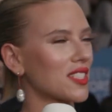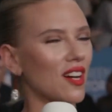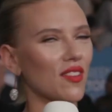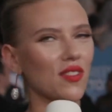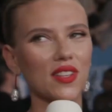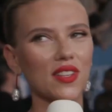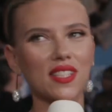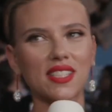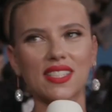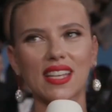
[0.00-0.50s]
when
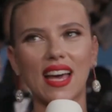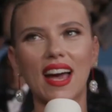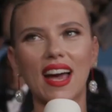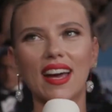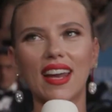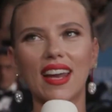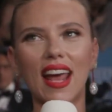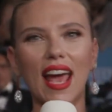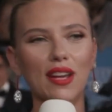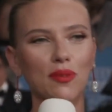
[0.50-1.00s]
she made
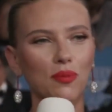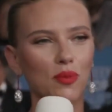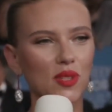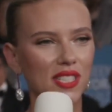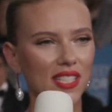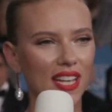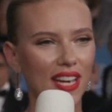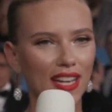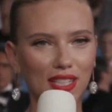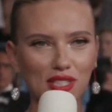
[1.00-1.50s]
her
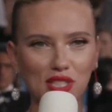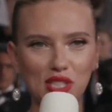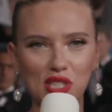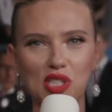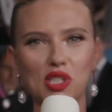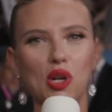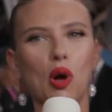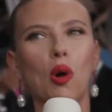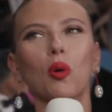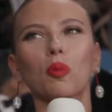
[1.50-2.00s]
statement.
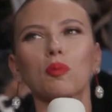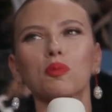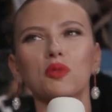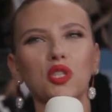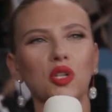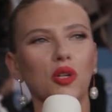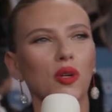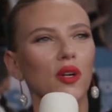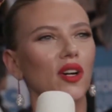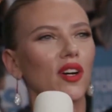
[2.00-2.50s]
In
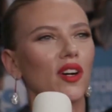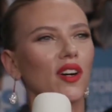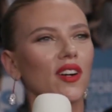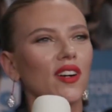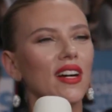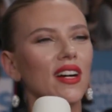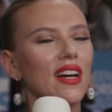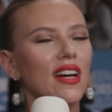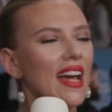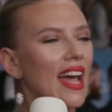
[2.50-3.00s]
Scarlett's
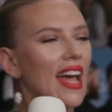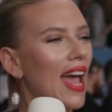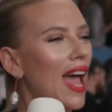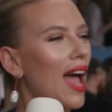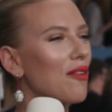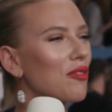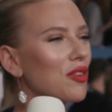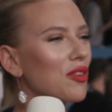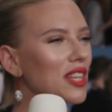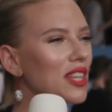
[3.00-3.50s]
words,
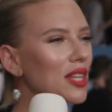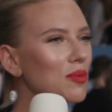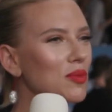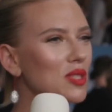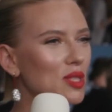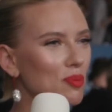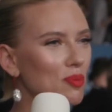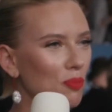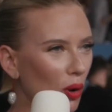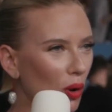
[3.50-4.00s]

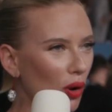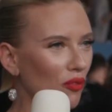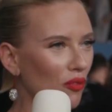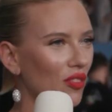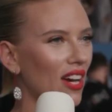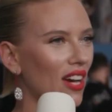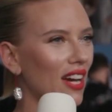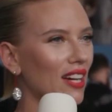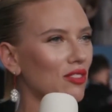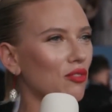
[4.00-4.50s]

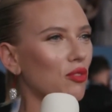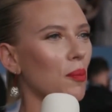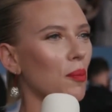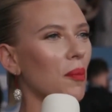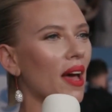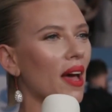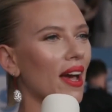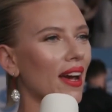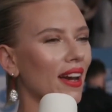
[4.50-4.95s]
competition can affect a